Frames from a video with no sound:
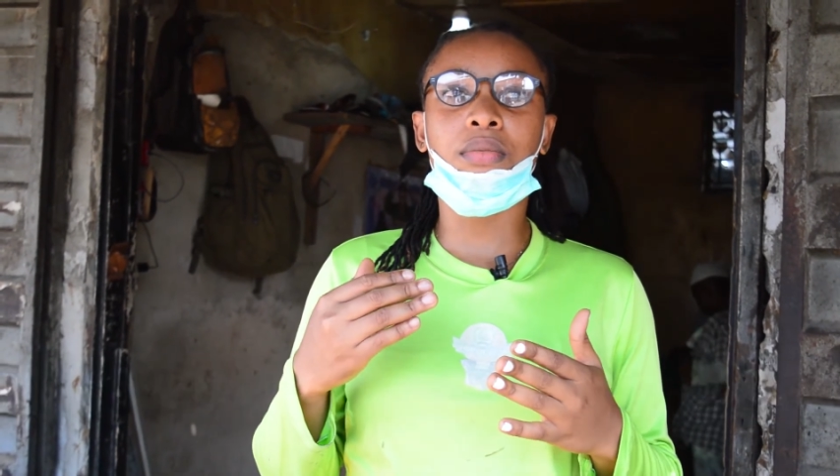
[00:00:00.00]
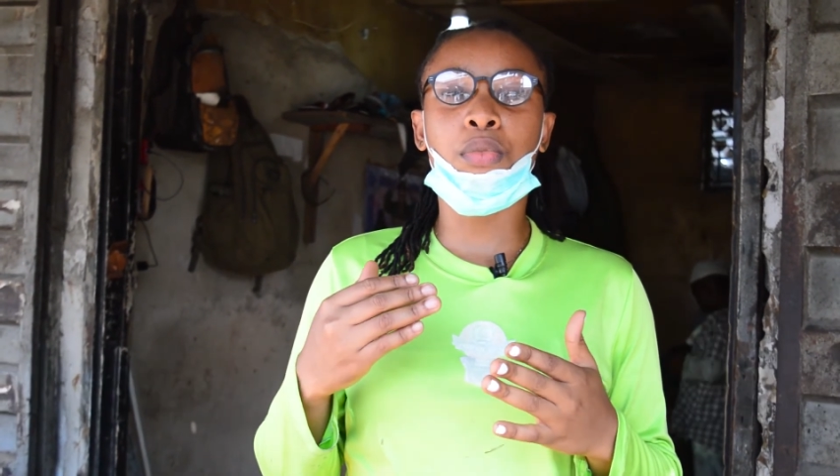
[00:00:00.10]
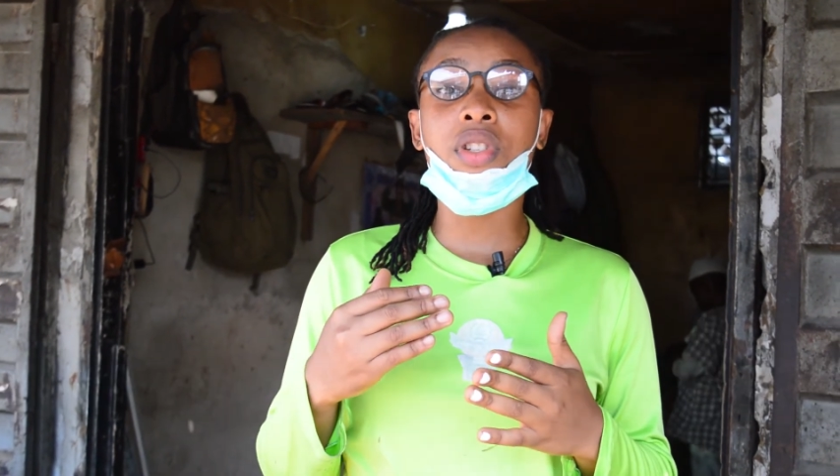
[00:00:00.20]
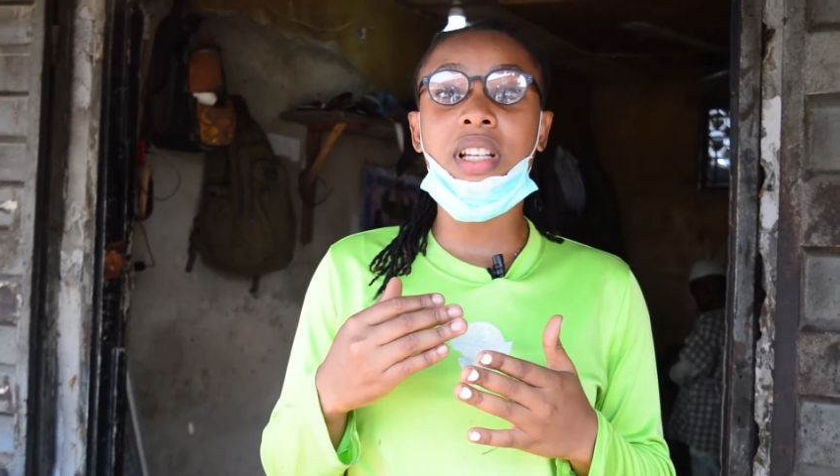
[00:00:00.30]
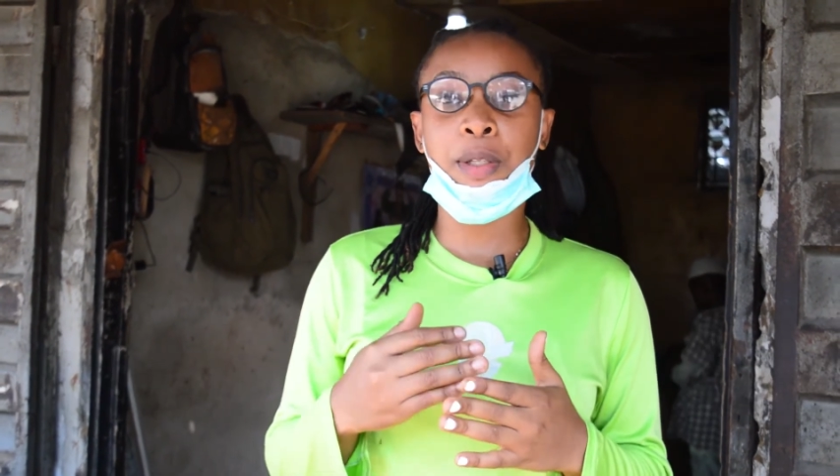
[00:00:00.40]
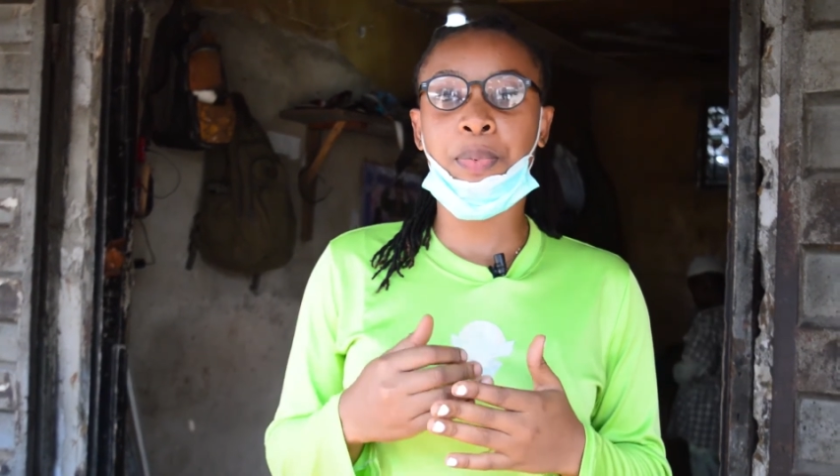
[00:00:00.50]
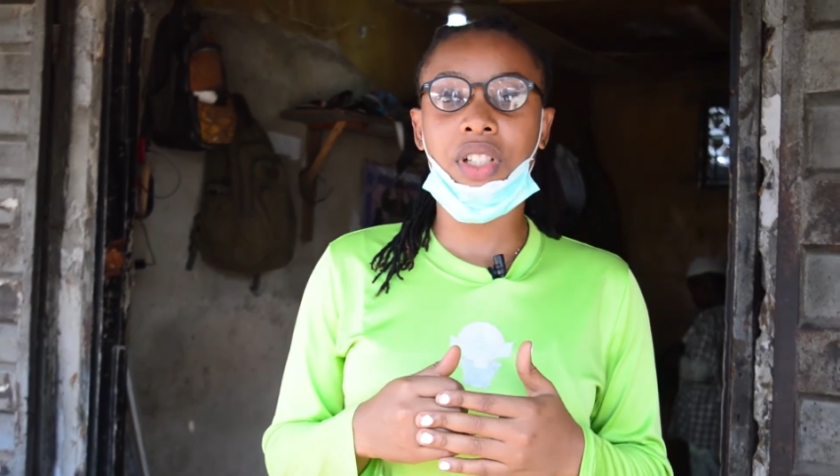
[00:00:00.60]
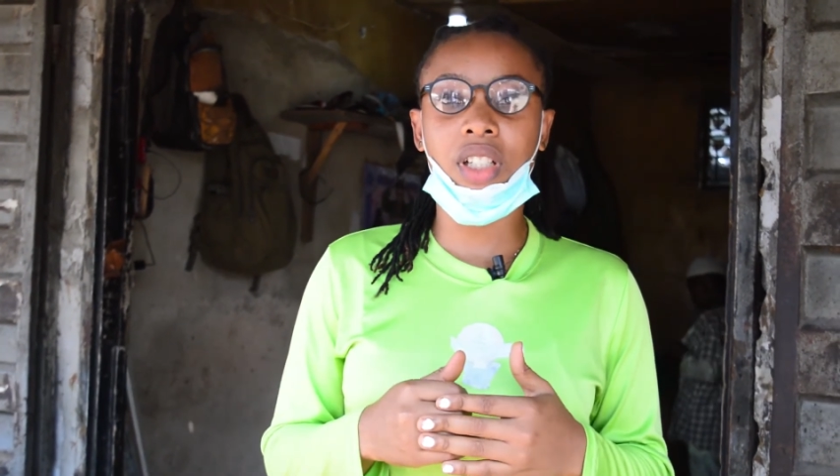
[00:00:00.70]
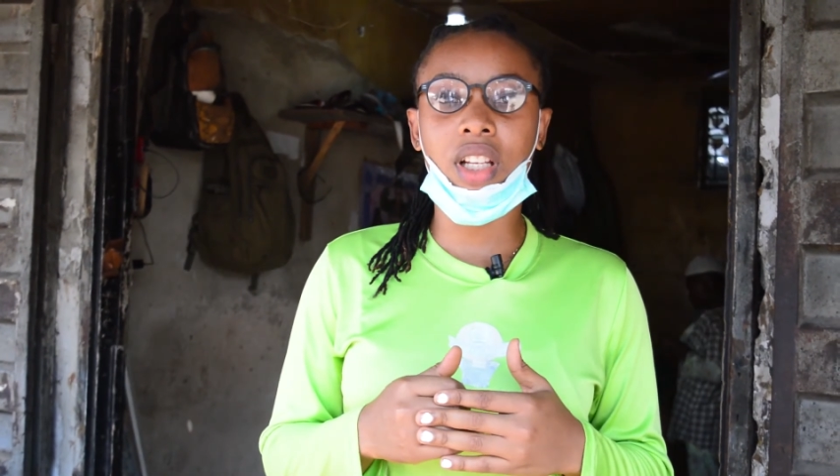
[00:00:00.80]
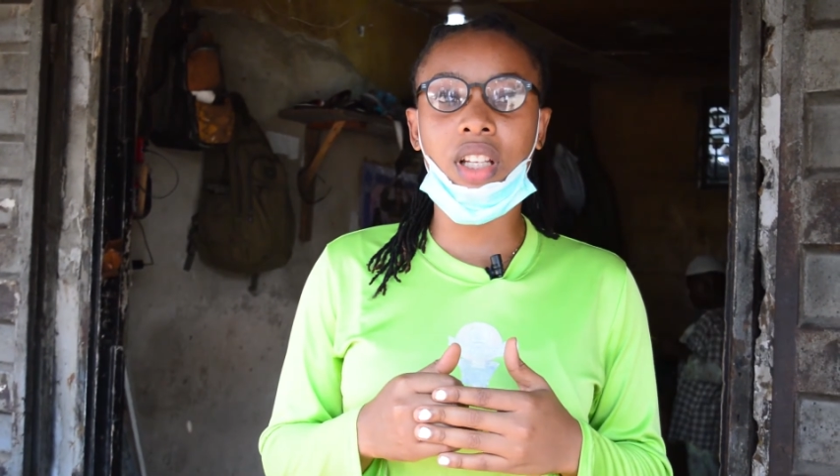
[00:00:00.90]
most
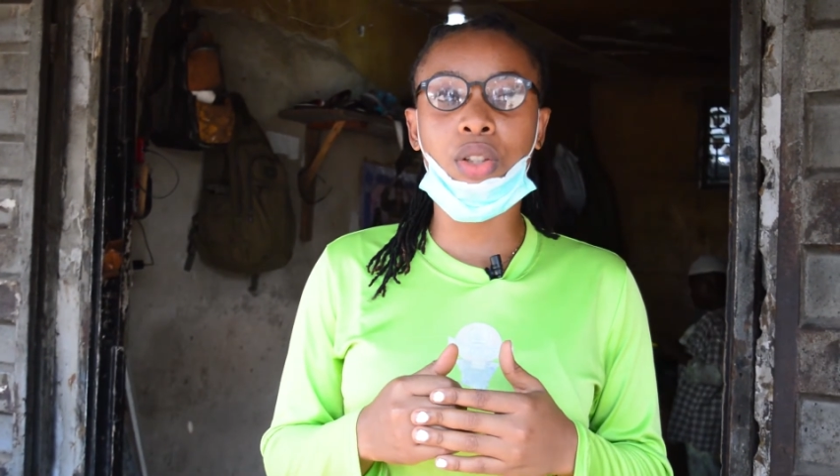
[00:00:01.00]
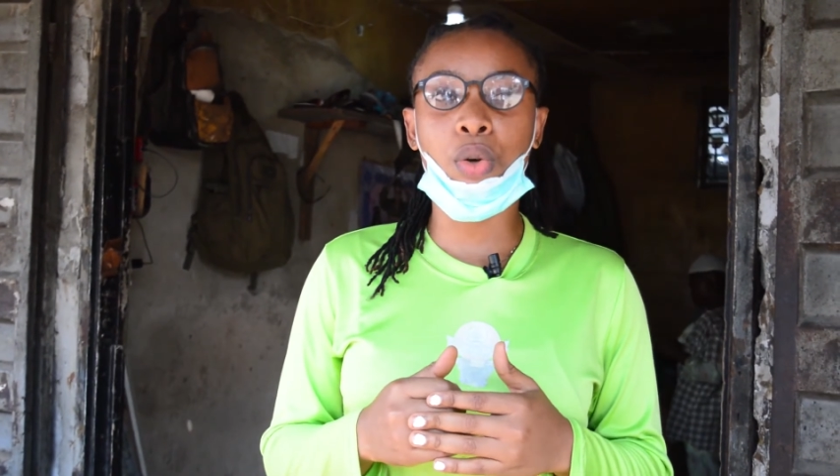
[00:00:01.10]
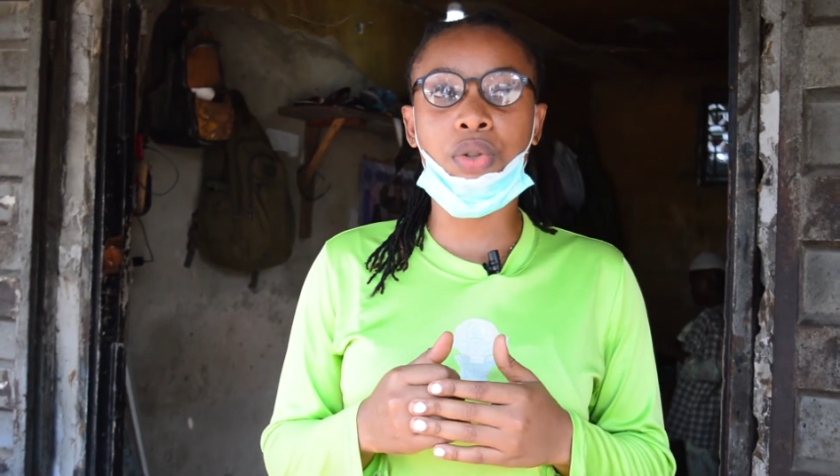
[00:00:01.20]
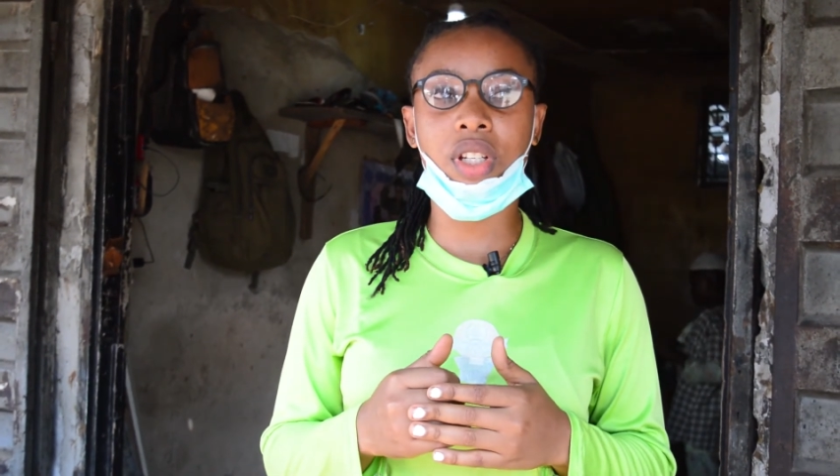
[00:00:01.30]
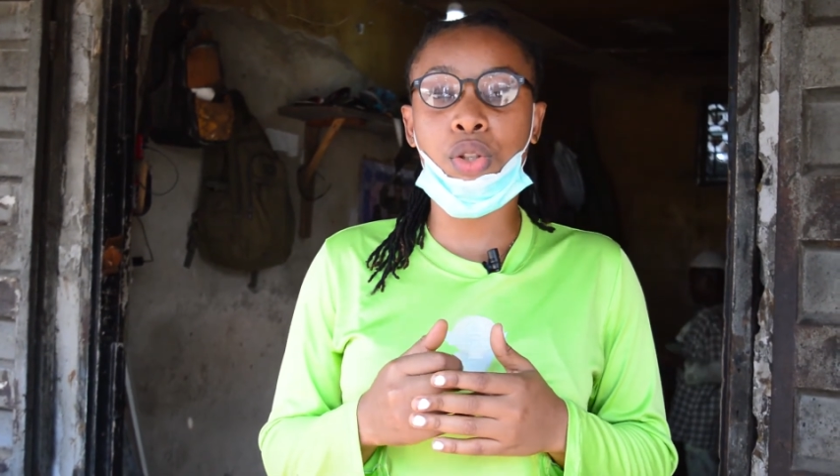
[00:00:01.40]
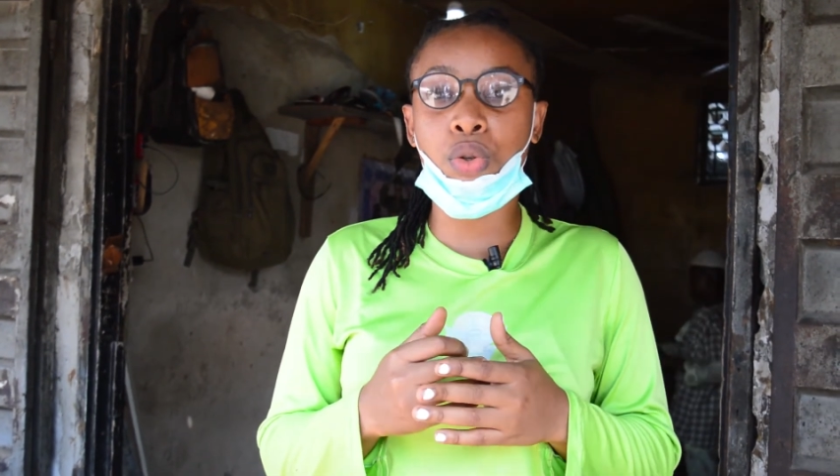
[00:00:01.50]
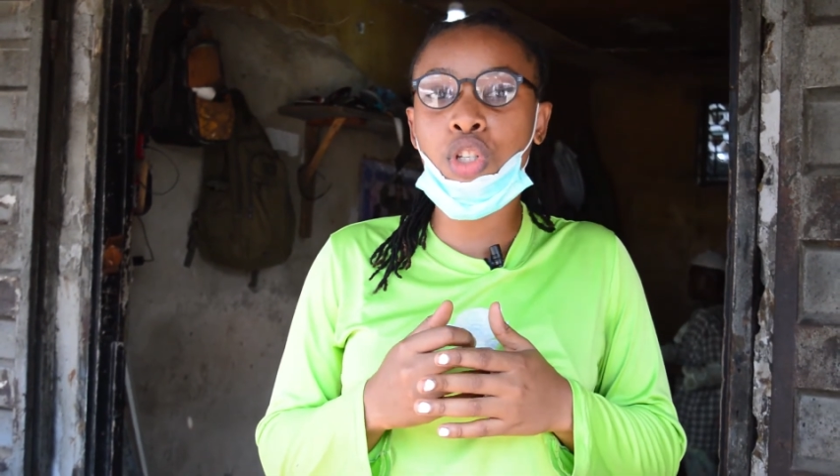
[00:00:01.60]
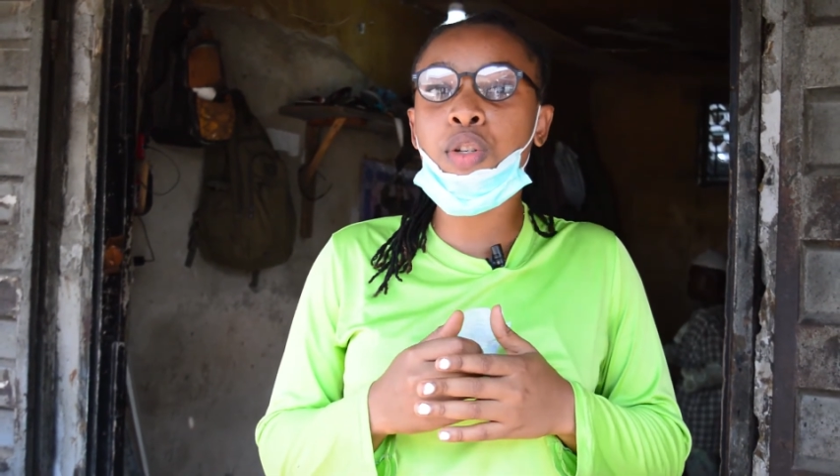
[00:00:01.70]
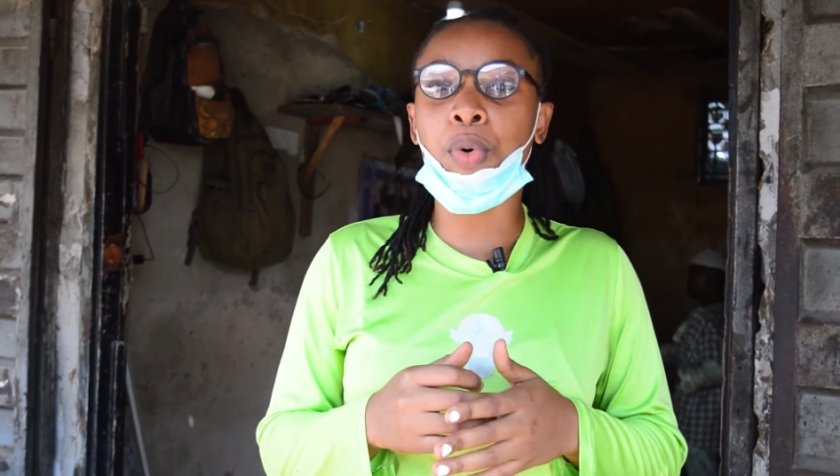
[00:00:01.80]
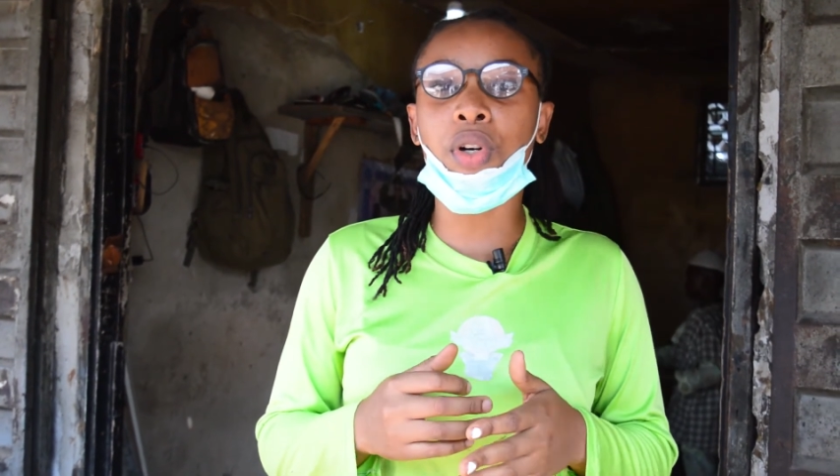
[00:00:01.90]
especially those into
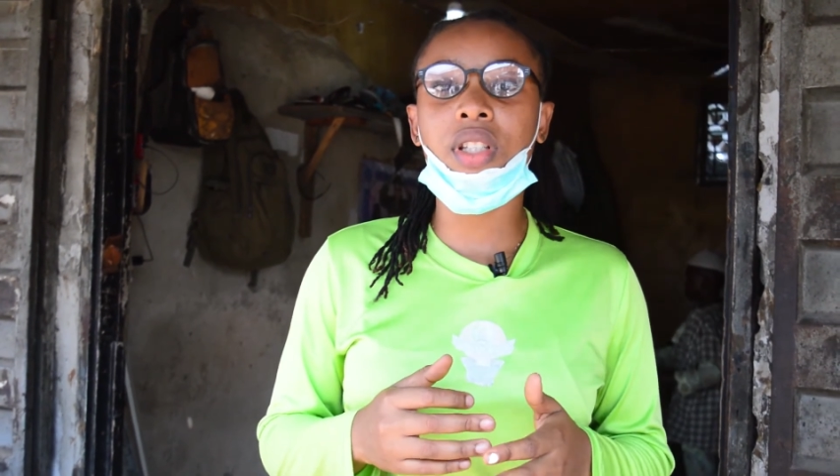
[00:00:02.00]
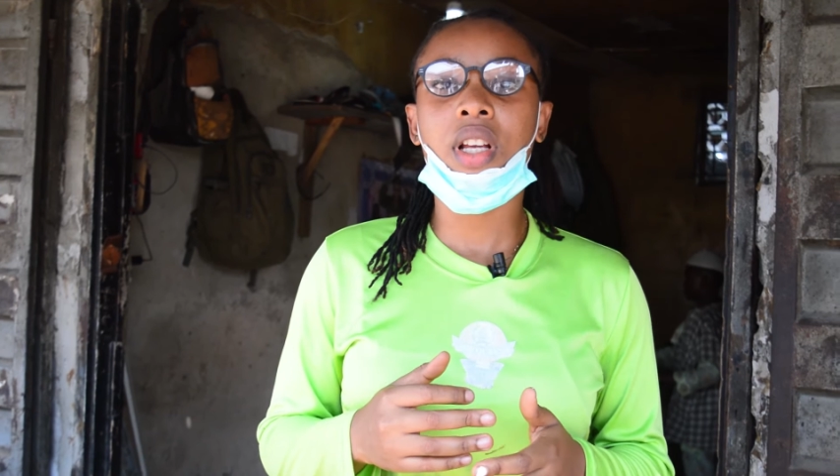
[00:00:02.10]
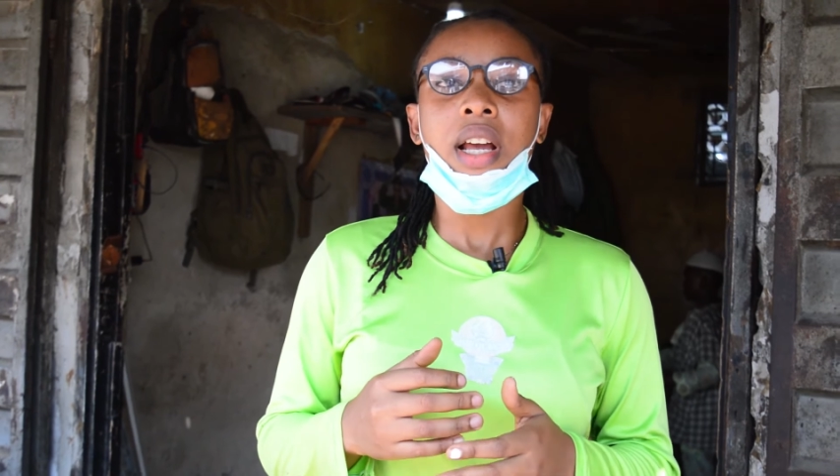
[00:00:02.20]
sport,